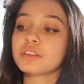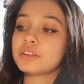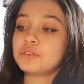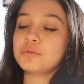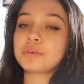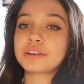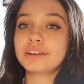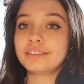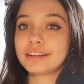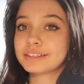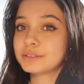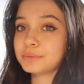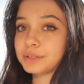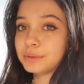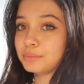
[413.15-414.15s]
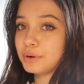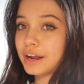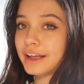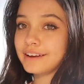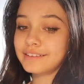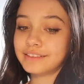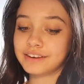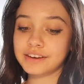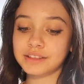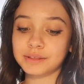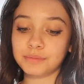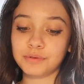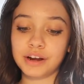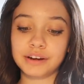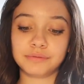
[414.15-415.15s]
and you want to collect it with the bread and then eat
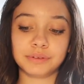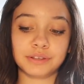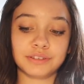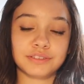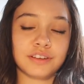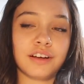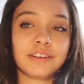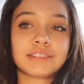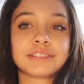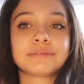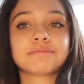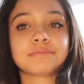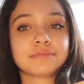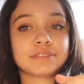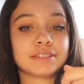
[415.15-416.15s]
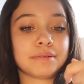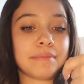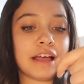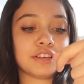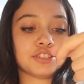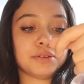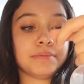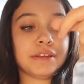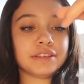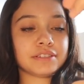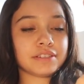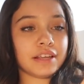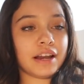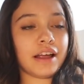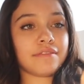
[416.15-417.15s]
the bread with the sauce. A
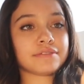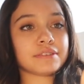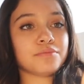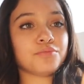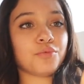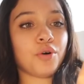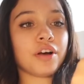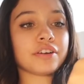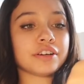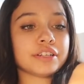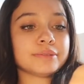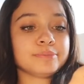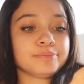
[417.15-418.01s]
masterpiece. And have some water.